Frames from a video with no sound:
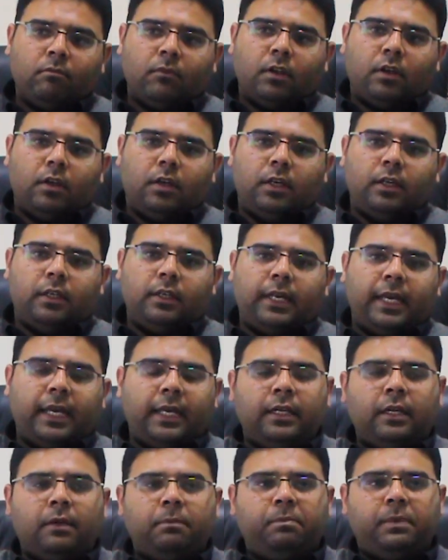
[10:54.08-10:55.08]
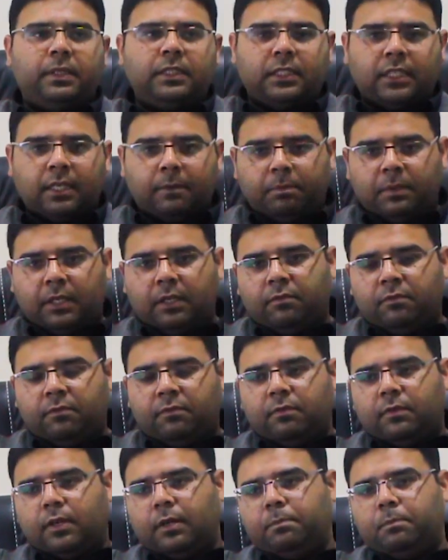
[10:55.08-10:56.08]
and a
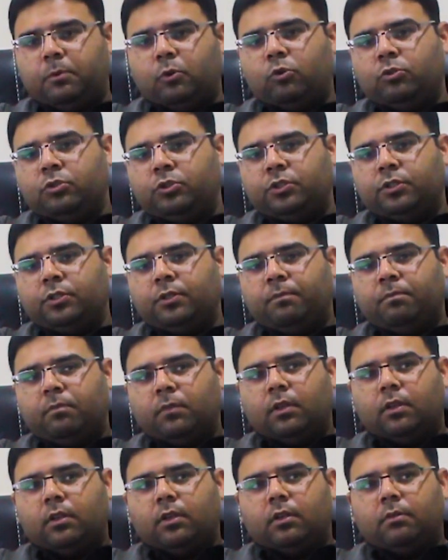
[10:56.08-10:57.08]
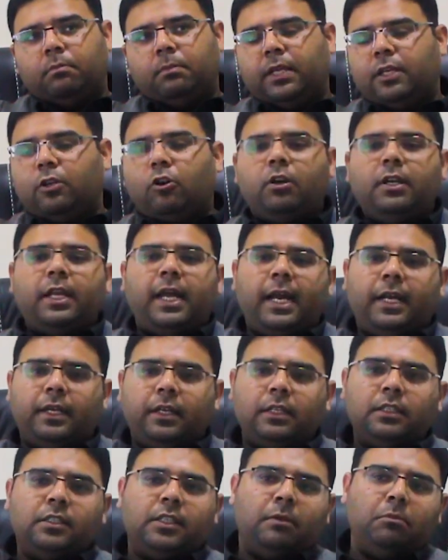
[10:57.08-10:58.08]
prescriptive approach may not
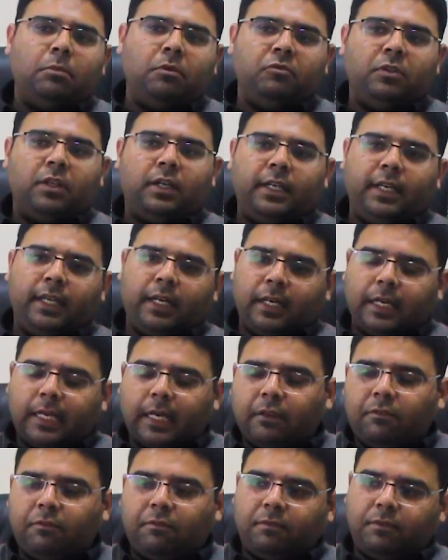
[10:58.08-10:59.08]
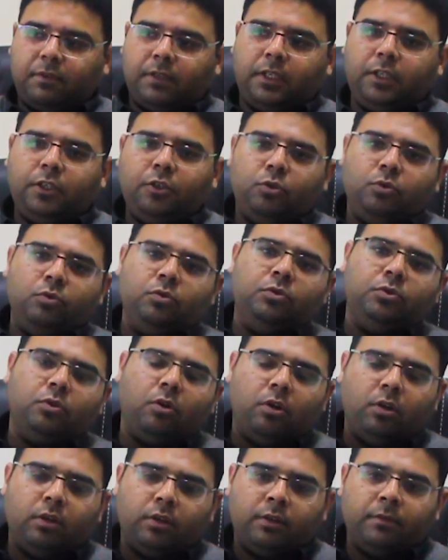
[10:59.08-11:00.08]
handle some of the real life issues
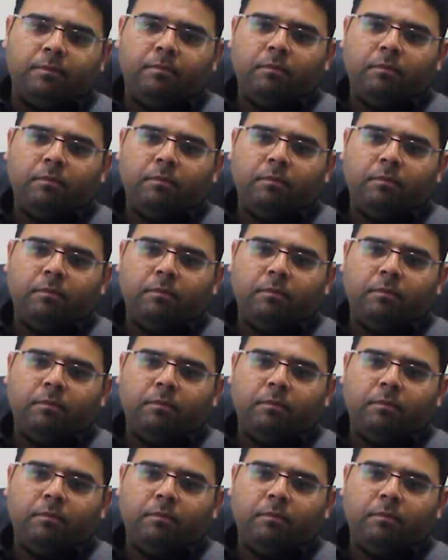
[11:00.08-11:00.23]
or